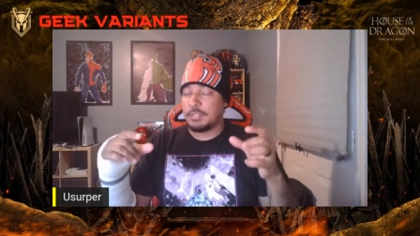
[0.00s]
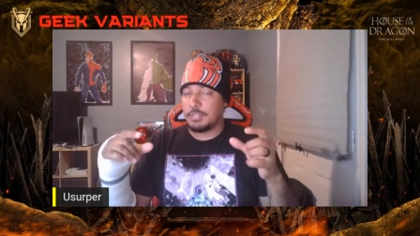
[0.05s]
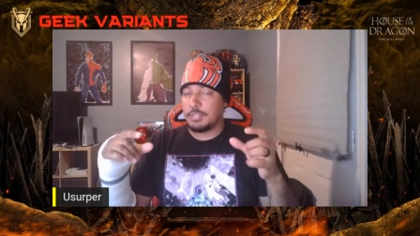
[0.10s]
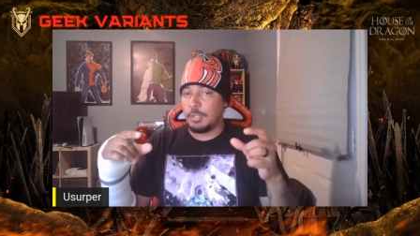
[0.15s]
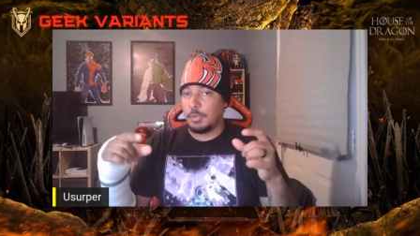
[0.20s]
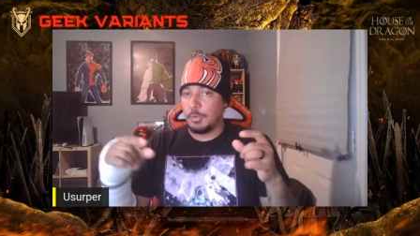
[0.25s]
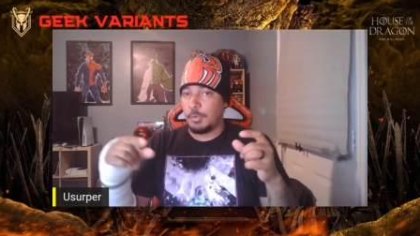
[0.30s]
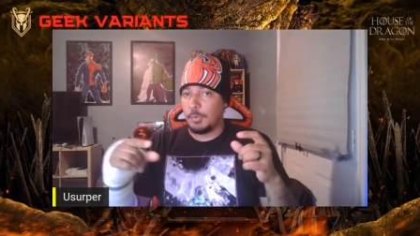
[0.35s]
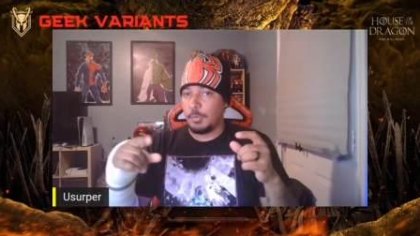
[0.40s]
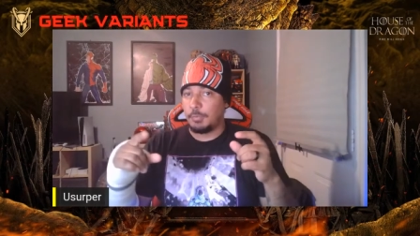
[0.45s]

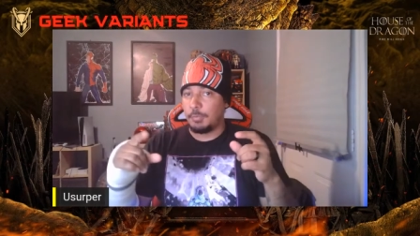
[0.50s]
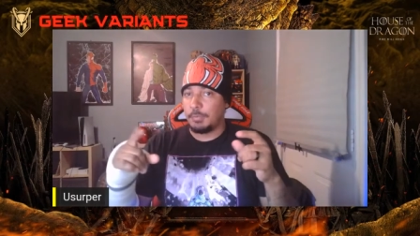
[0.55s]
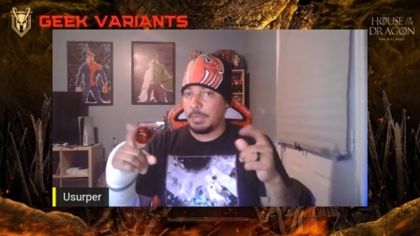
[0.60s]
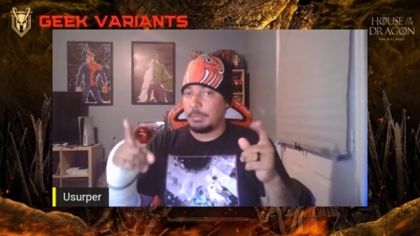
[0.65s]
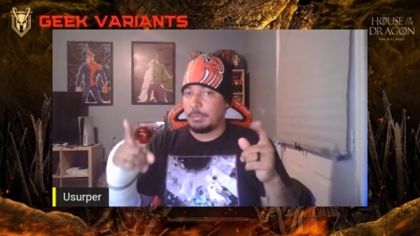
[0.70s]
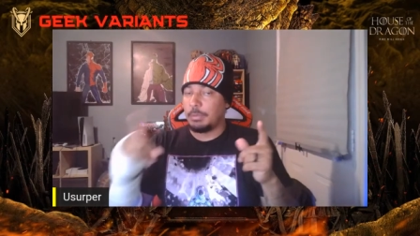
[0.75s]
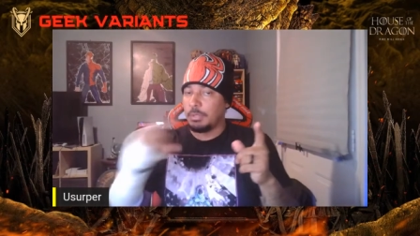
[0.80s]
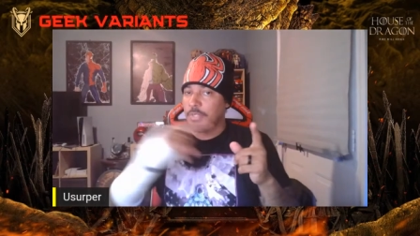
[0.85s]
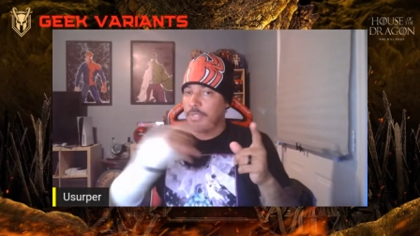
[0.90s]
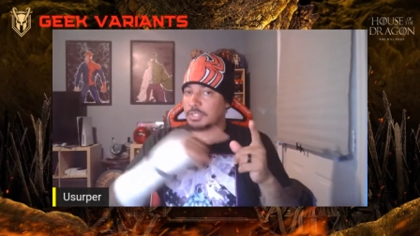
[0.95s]
So
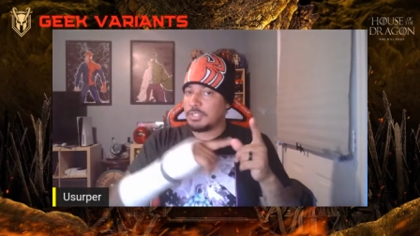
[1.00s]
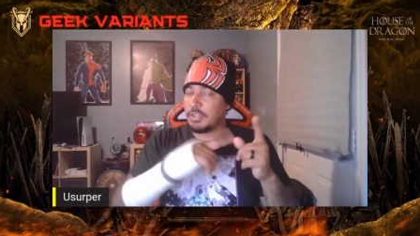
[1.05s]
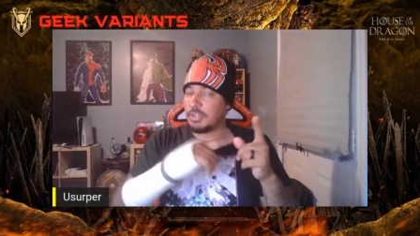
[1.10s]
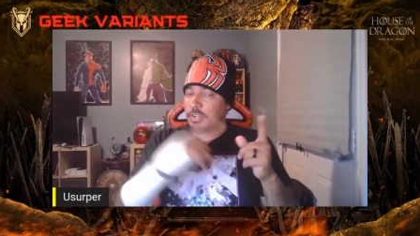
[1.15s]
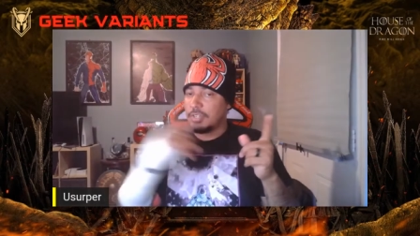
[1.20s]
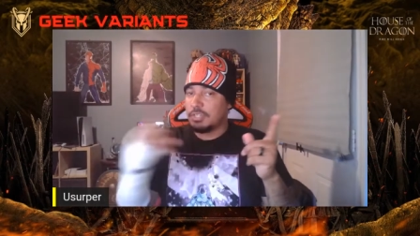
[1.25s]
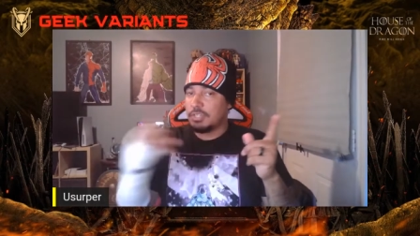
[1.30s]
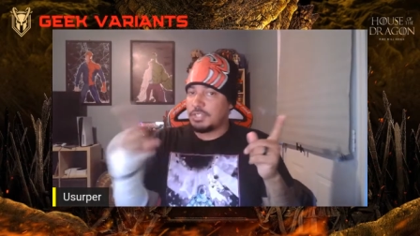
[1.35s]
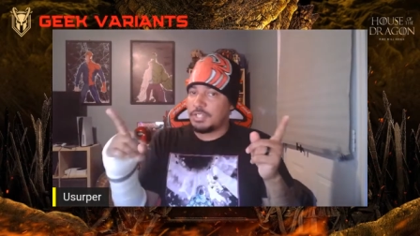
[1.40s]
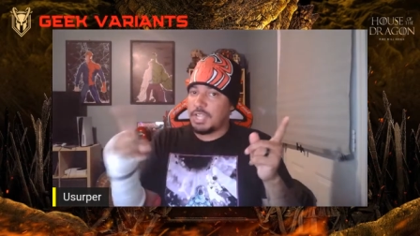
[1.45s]
people are going to
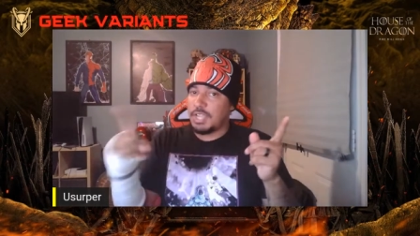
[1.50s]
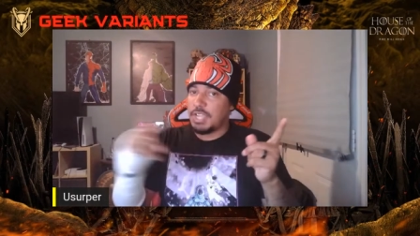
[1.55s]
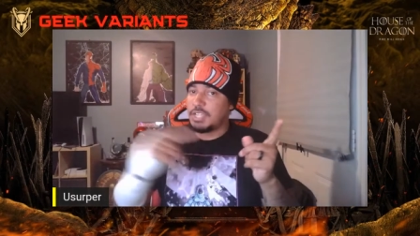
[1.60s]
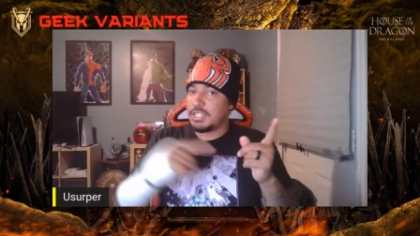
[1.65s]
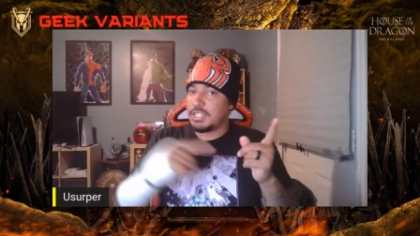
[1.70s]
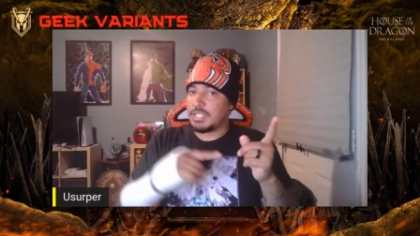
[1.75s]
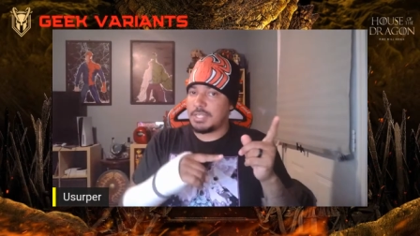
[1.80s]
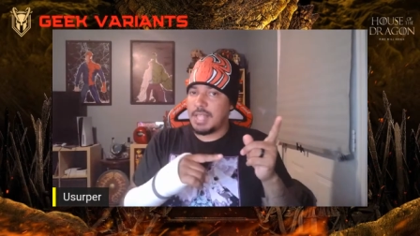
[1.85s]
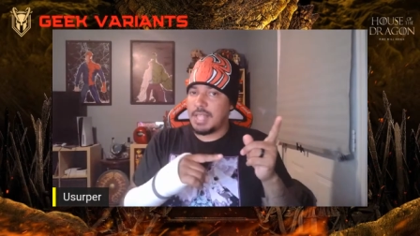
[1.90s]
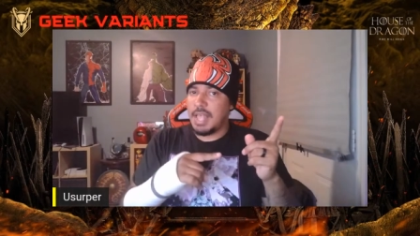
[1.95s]
start
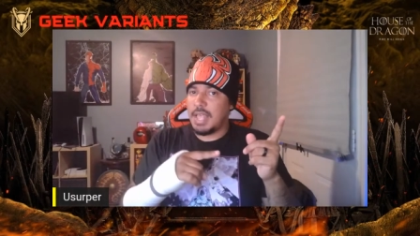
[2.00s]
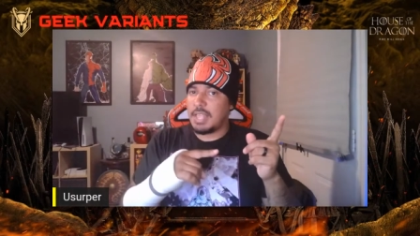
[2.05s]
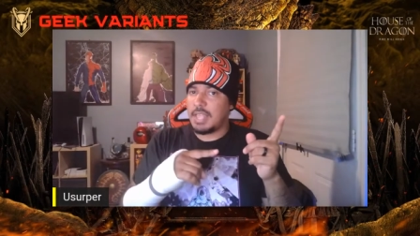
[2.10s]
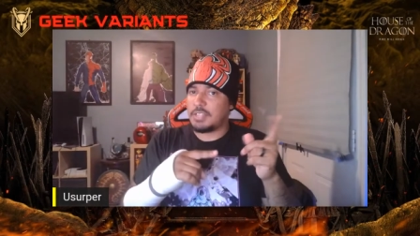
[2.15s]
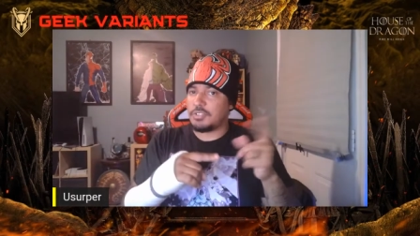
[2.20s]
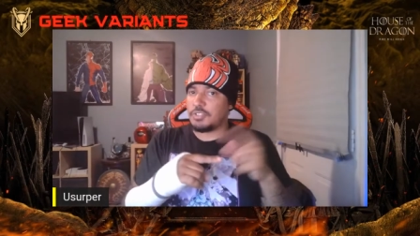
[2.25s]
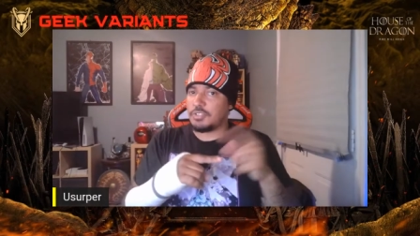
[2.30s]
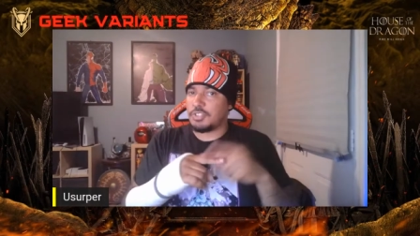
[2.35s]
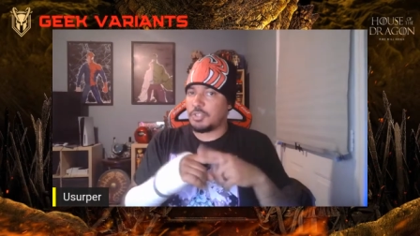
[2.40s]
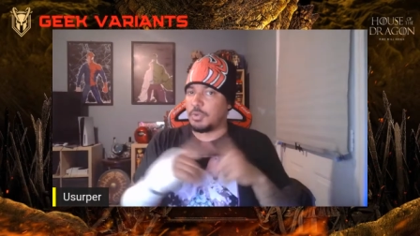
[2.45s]
changing
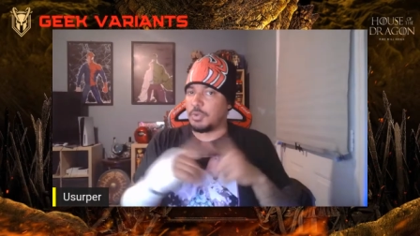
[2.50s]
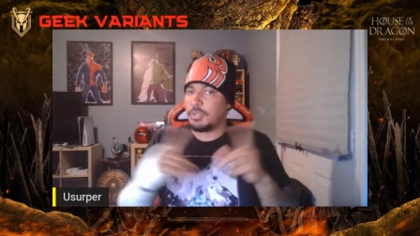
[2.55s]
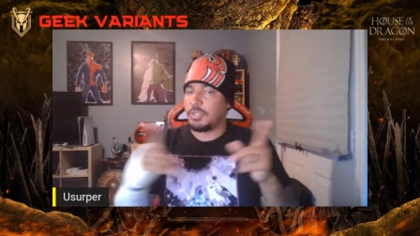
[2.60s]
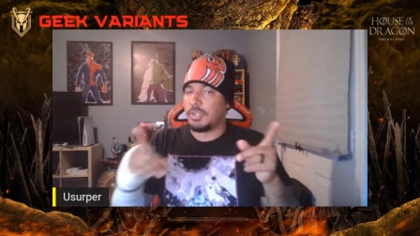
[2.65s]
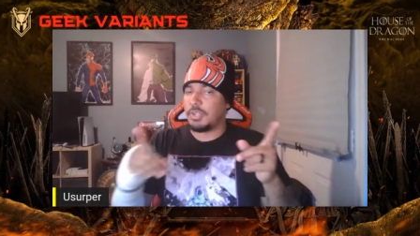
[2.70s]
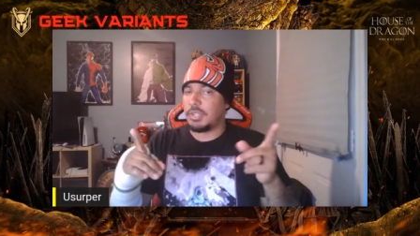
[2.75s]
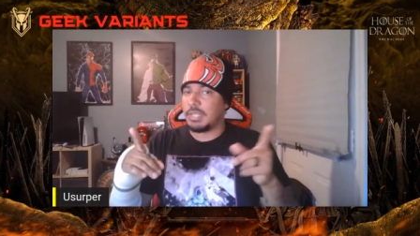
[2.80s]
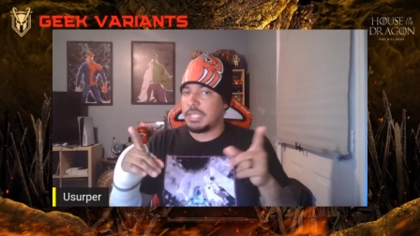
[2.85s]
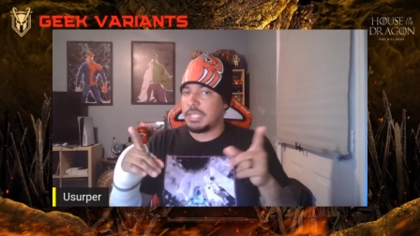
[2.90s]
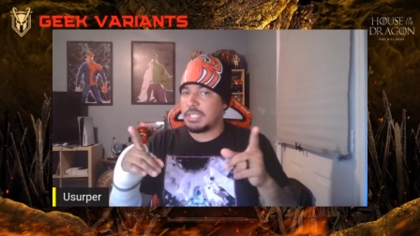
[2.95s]
sides or showing
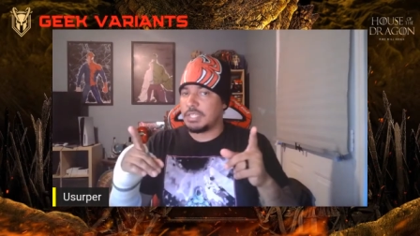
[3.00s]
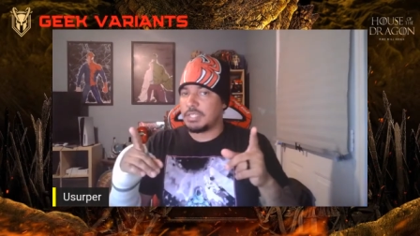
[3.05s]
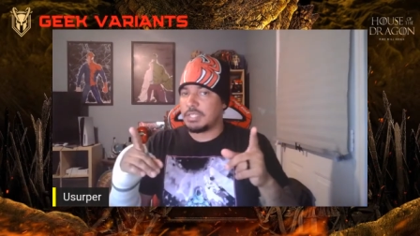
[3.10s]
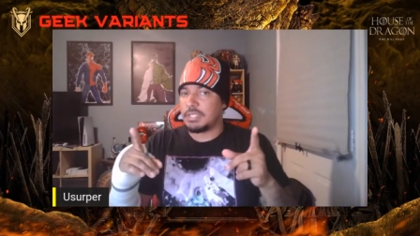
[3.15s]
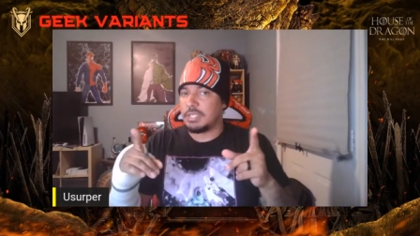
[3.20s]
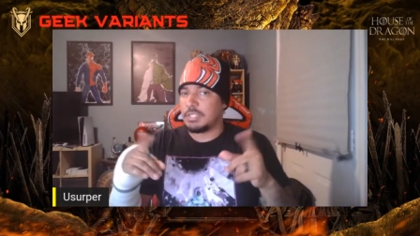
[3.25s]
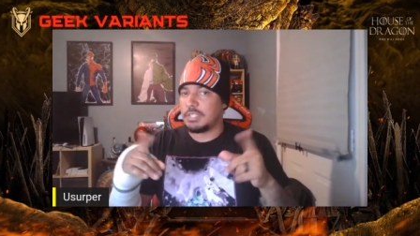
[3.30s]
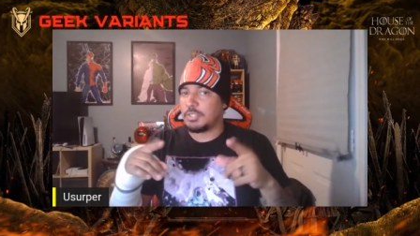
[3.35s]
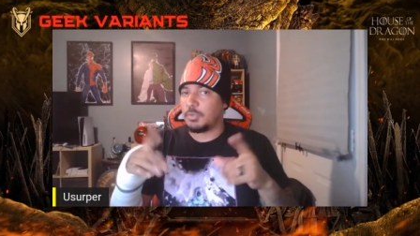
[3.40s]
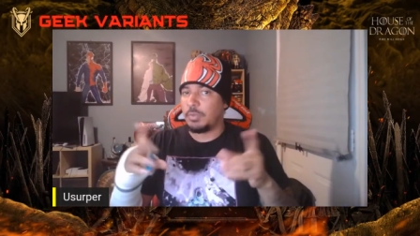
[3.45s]
their
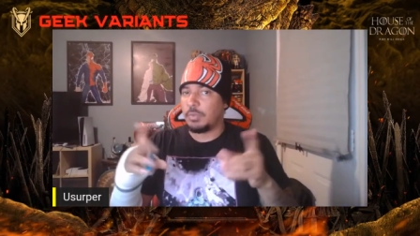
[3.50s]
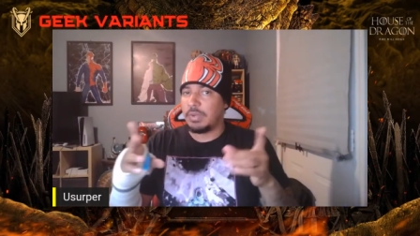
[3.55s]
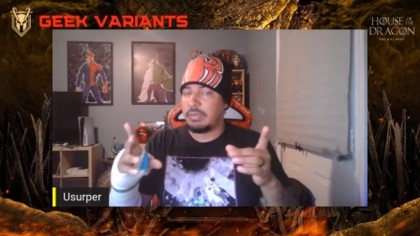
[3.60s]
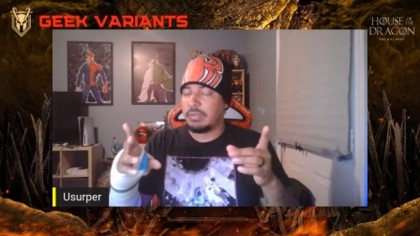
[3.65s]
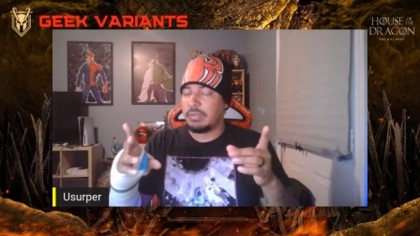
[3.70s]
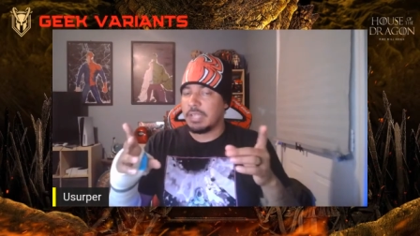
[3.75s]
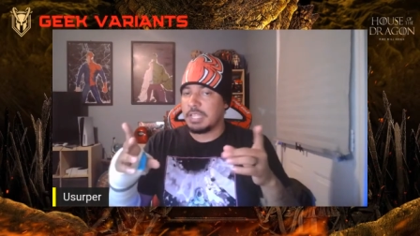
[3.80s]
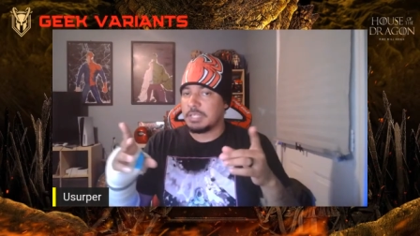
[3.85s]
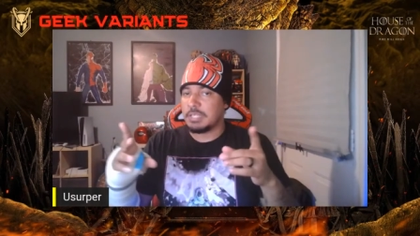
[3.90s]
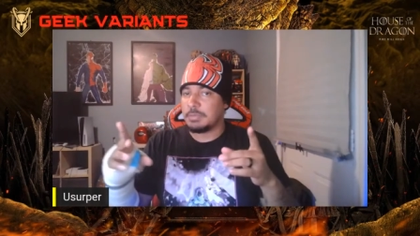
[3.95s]
allegiances or whatever
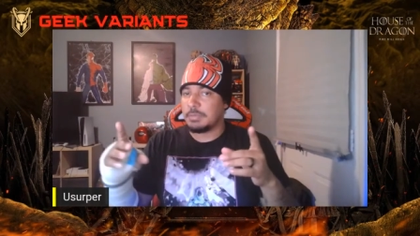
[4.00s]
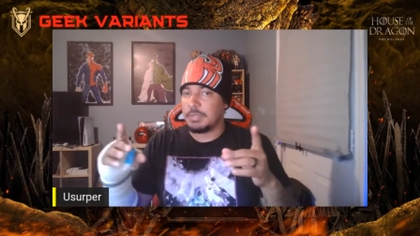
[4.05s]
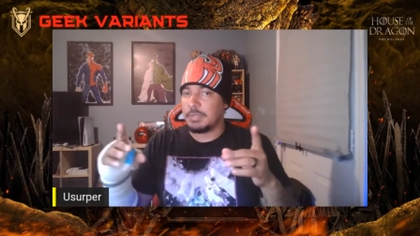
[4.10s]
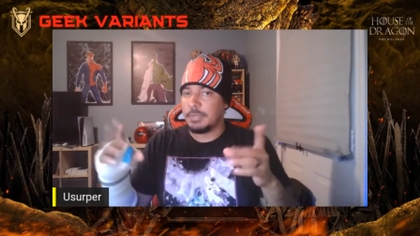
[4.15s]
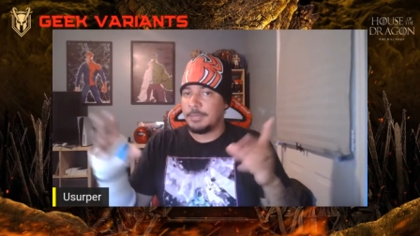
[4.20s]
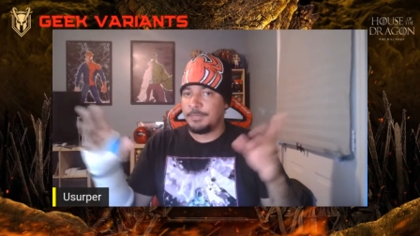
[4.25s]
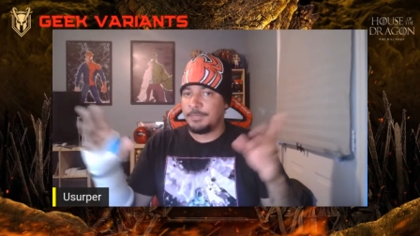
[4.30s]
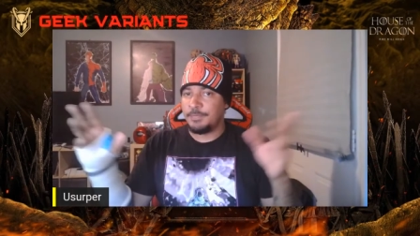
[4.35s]
the case may be.